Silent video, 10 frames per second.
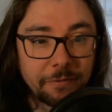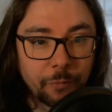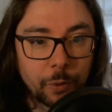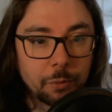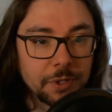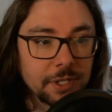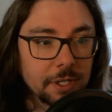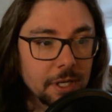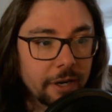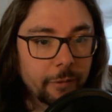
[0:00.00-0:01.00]

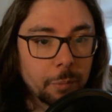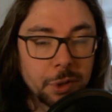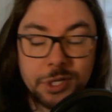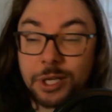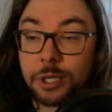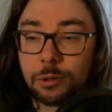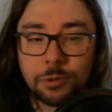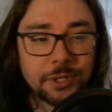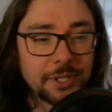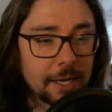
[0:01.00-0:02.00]
frequency of a particular
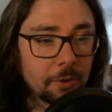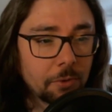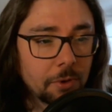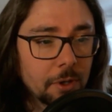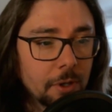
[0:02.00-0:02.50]
sound.